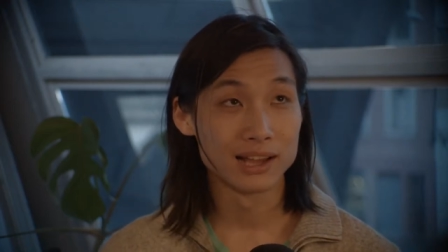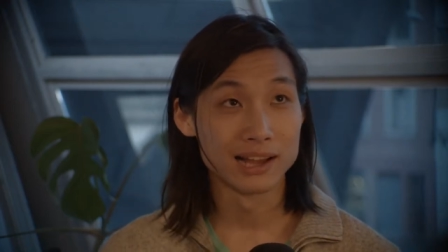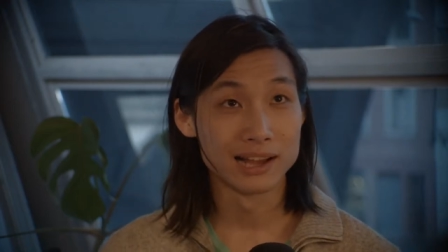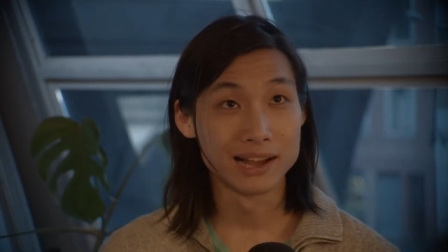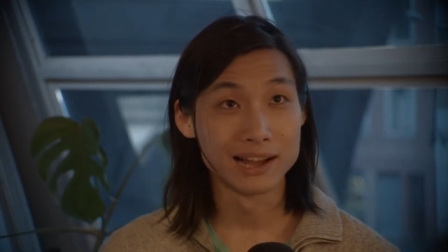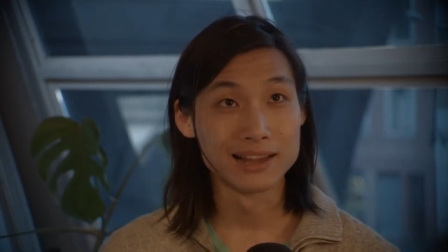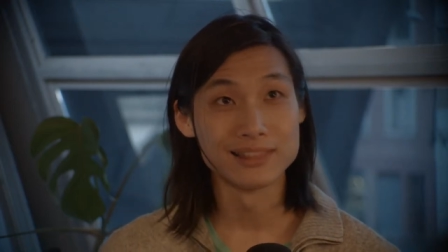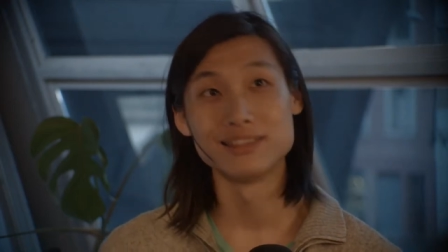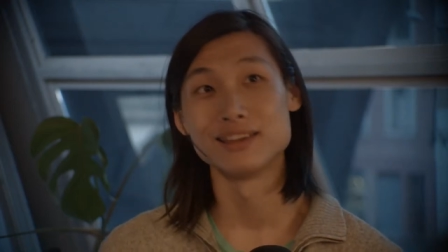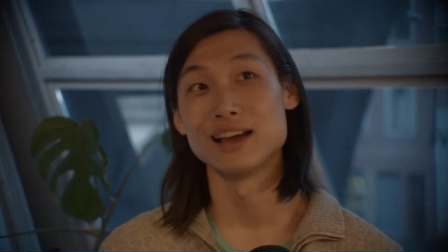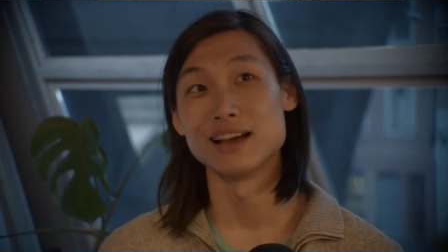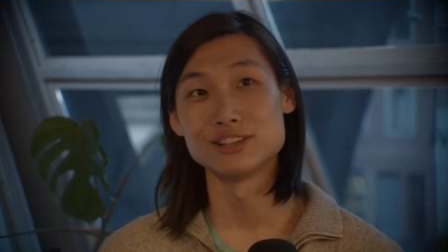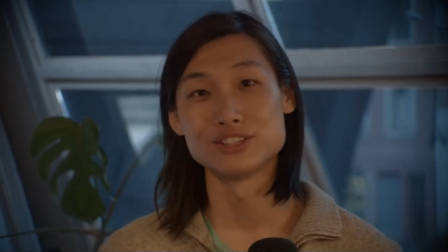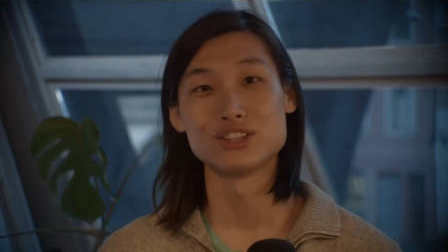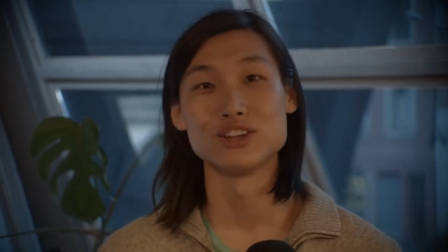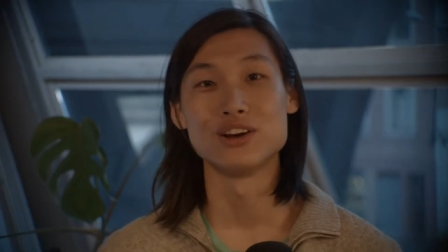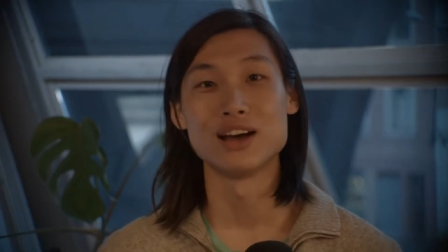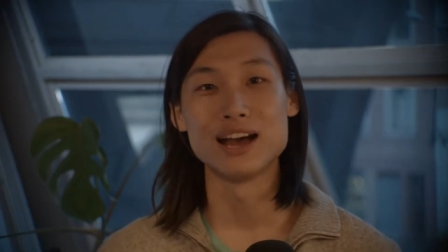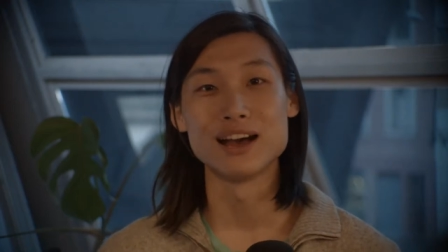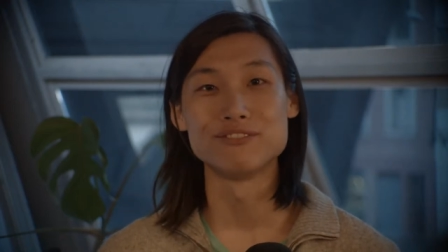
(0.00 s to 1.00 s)
Uh, I think I
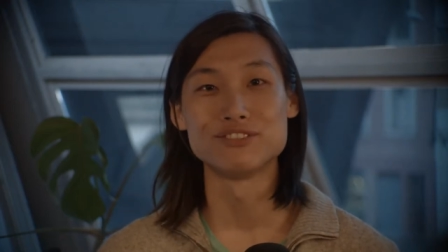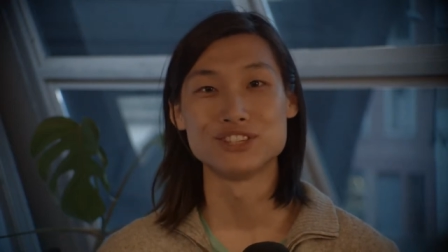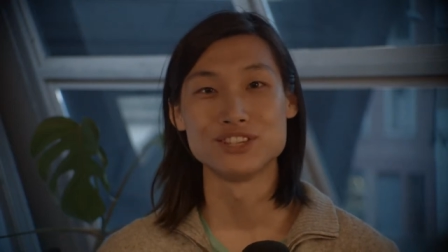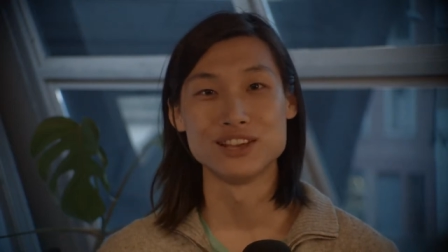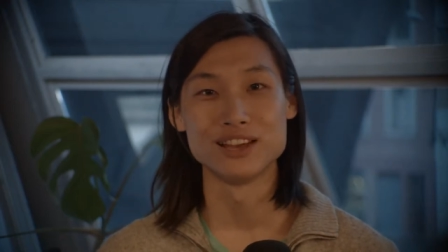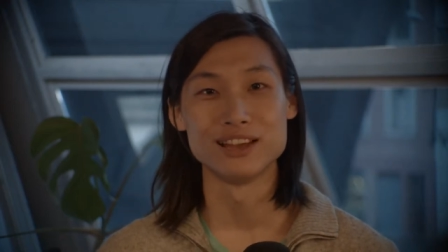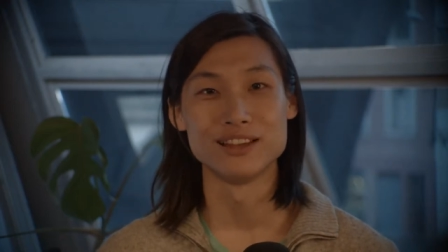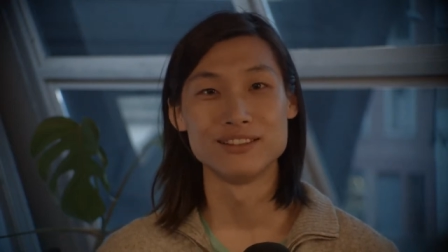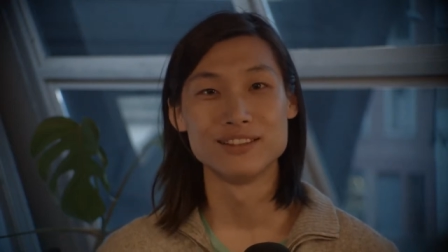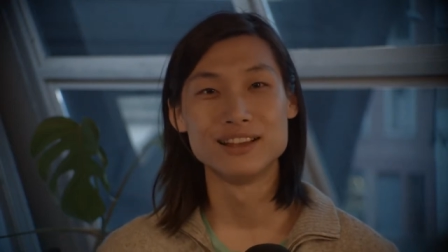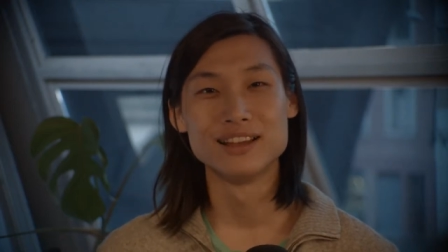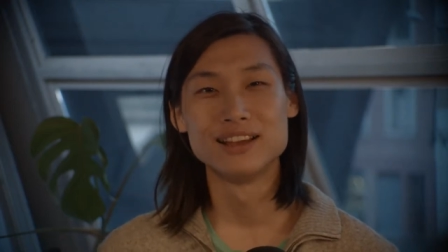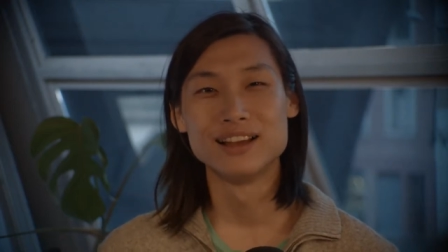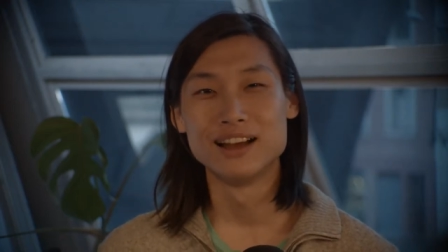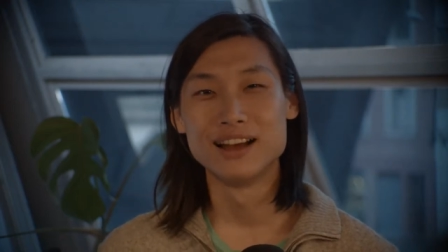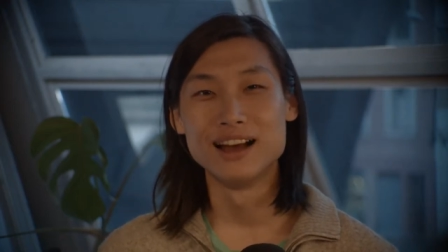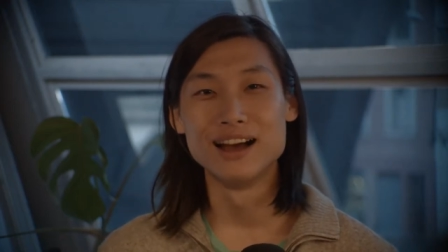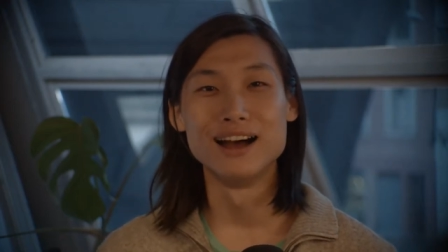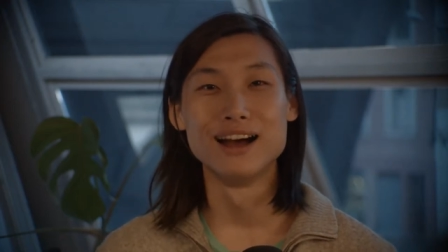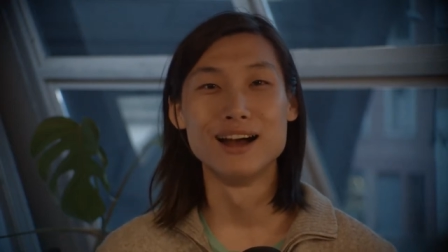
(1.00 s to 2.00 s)
still have to
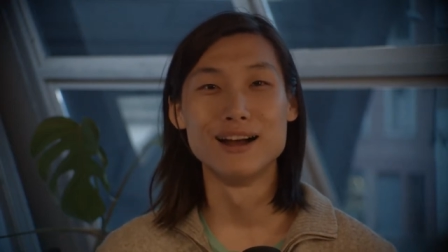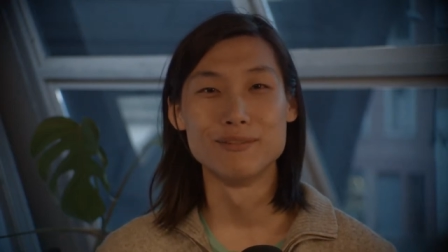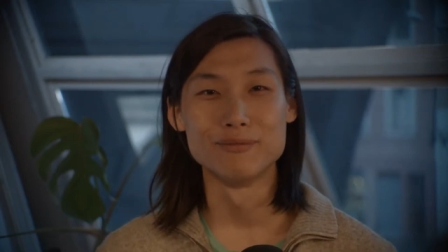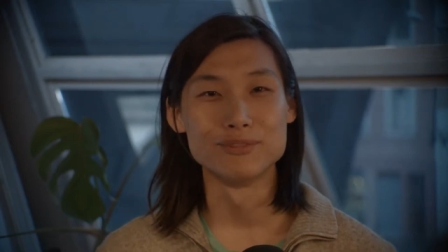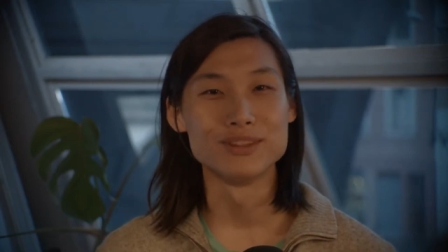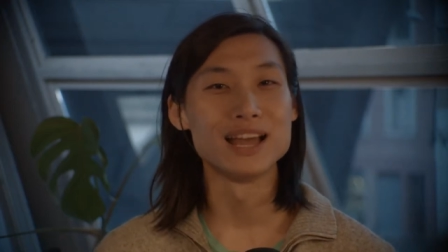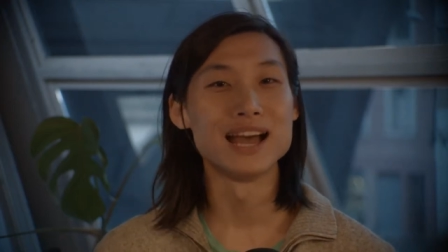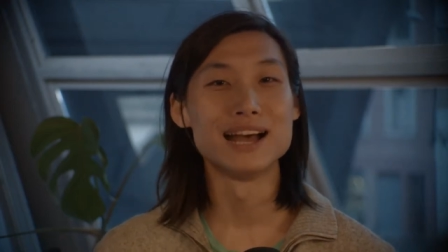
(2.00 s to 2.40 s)
um,